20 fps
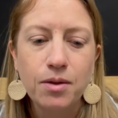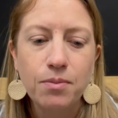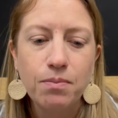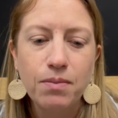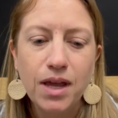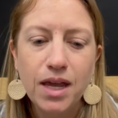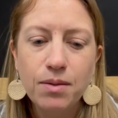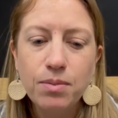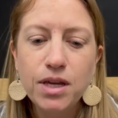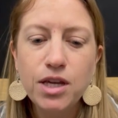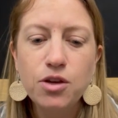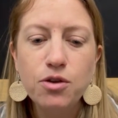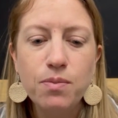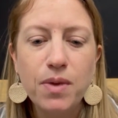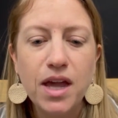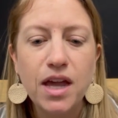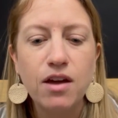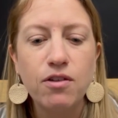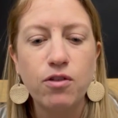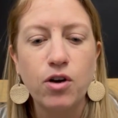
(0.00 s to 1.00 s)
Maybe you
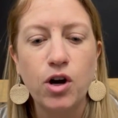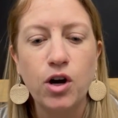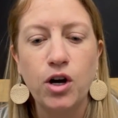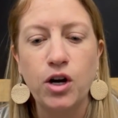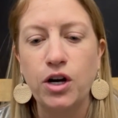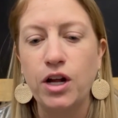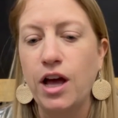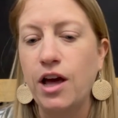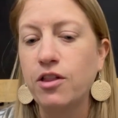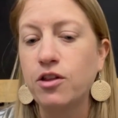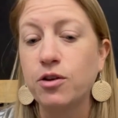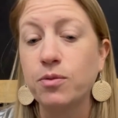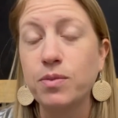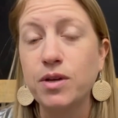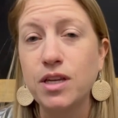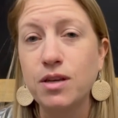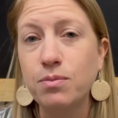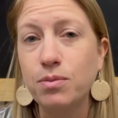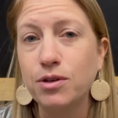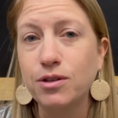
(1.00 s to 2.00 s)
may have heard other
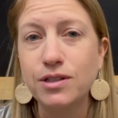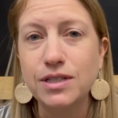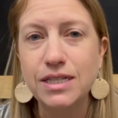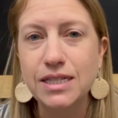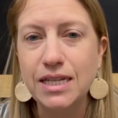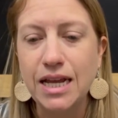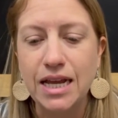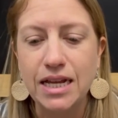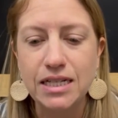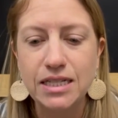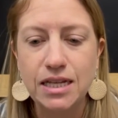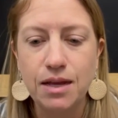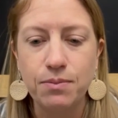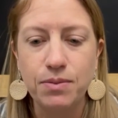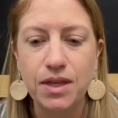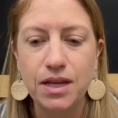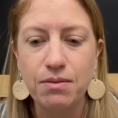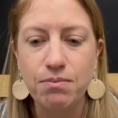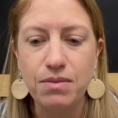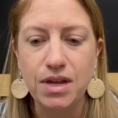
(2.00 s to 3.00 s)
people say
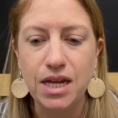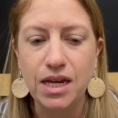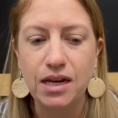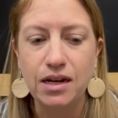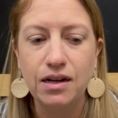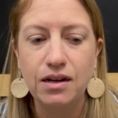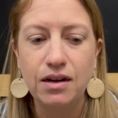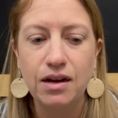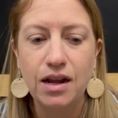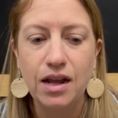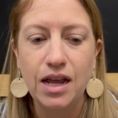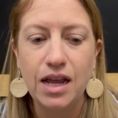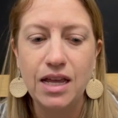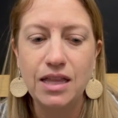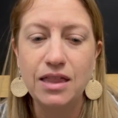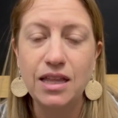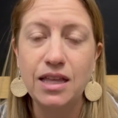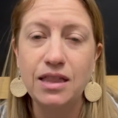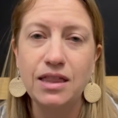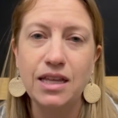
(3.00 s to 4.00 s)
something mean,
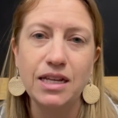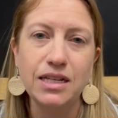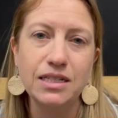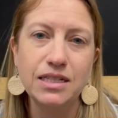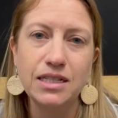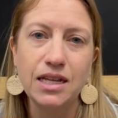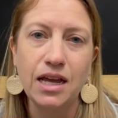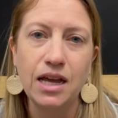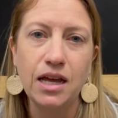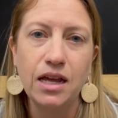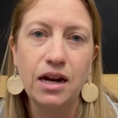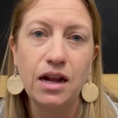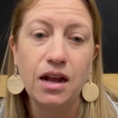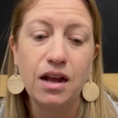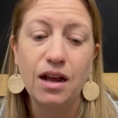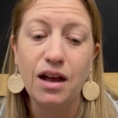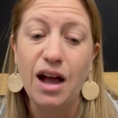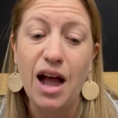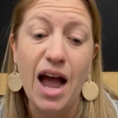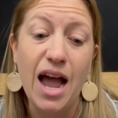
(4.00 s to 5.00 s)
and then they said,
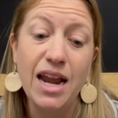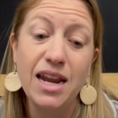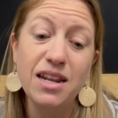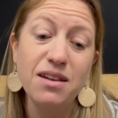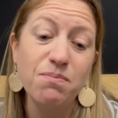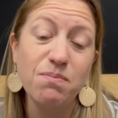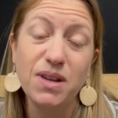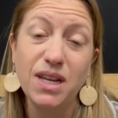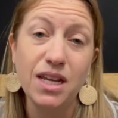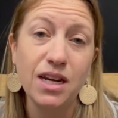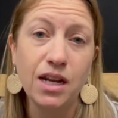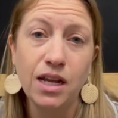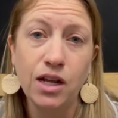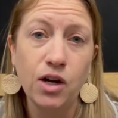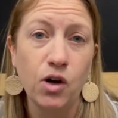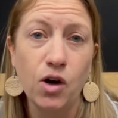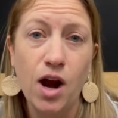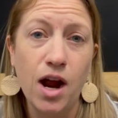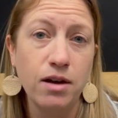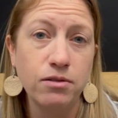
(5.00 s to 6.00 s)
"I didn't mean it,"
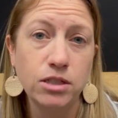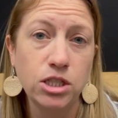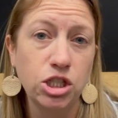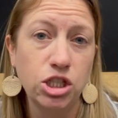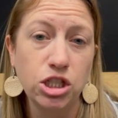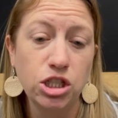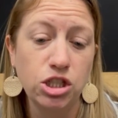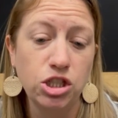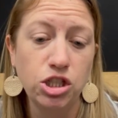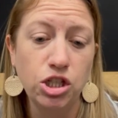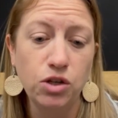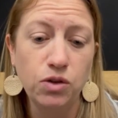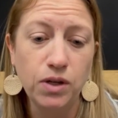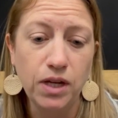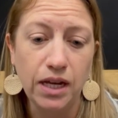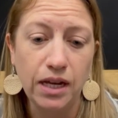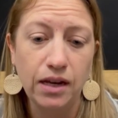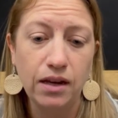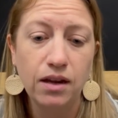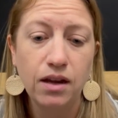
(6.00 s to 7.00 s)
or "I was just
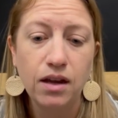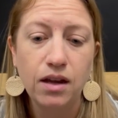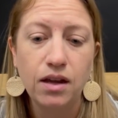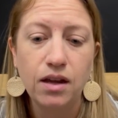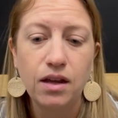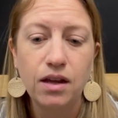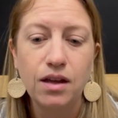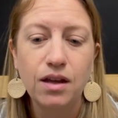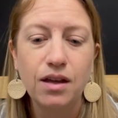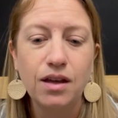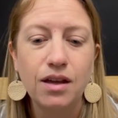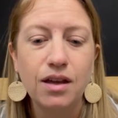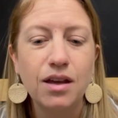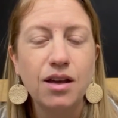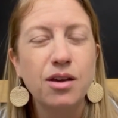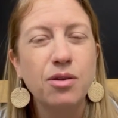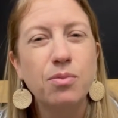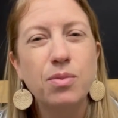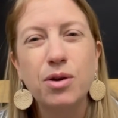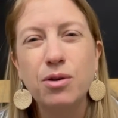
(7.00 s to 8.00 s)
joking."
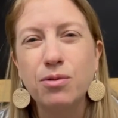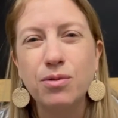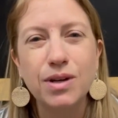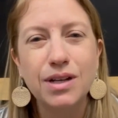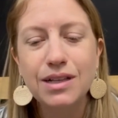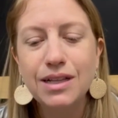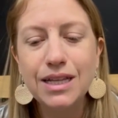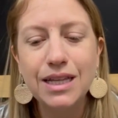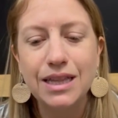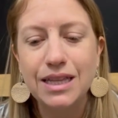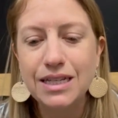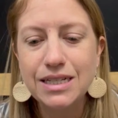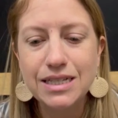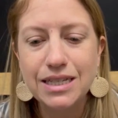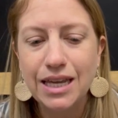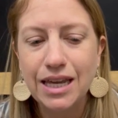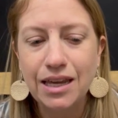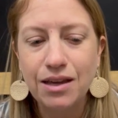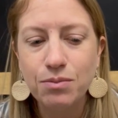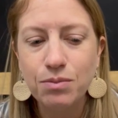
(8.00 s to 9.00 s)
But really, this
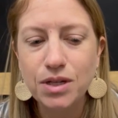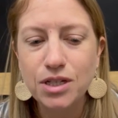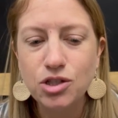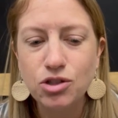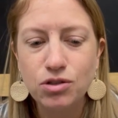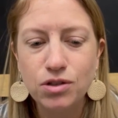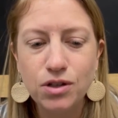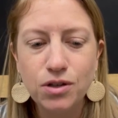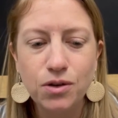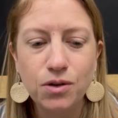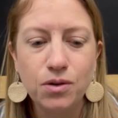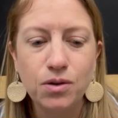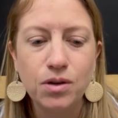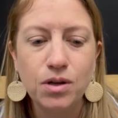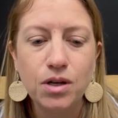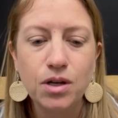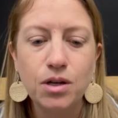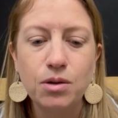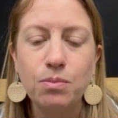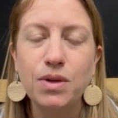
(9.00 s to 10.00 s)
can't be true,
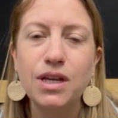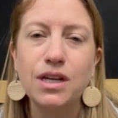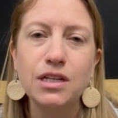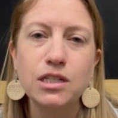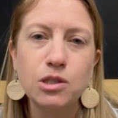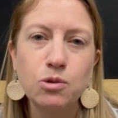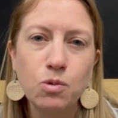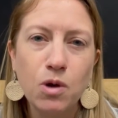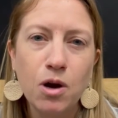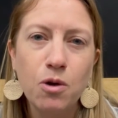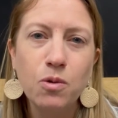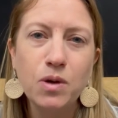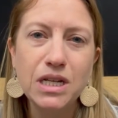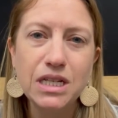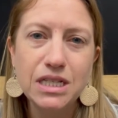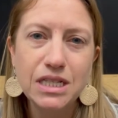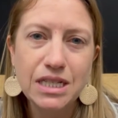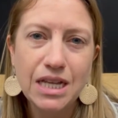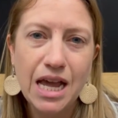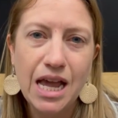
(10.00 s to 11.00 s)
because what we
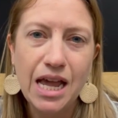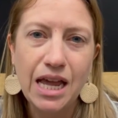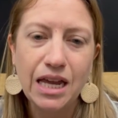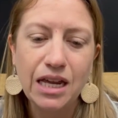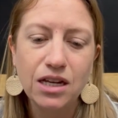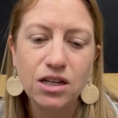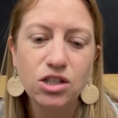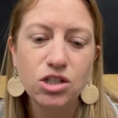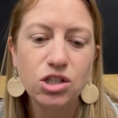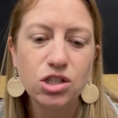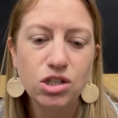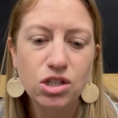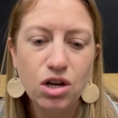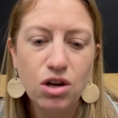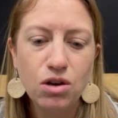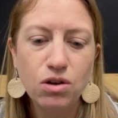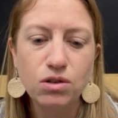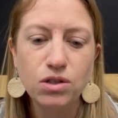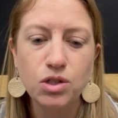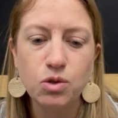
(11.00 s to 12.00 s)
say
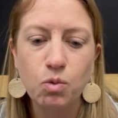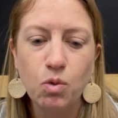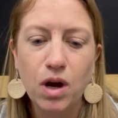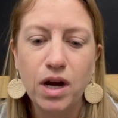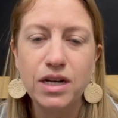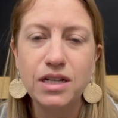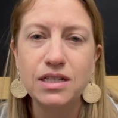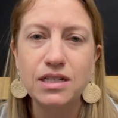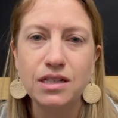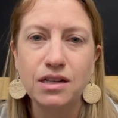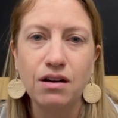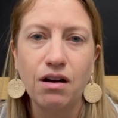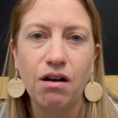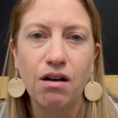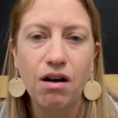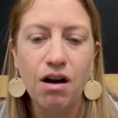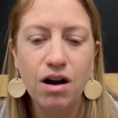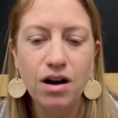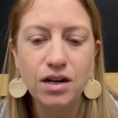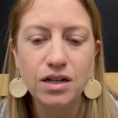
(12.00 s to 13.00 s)
shows what is in our
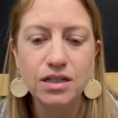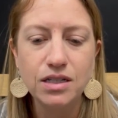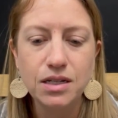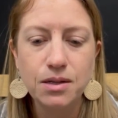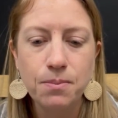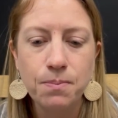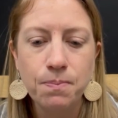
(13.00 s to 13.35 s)
heart.